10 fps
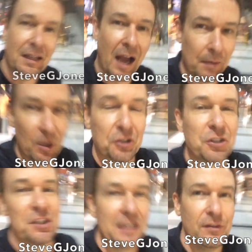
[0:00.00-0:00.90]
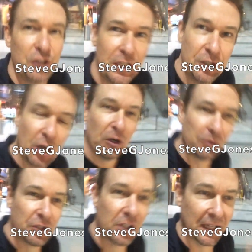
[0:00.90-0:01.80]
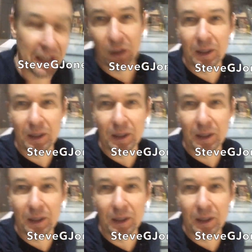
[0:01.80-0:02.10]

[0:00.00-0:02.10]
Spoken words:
Hi, I'm Dr. Steve G. Jones, clinical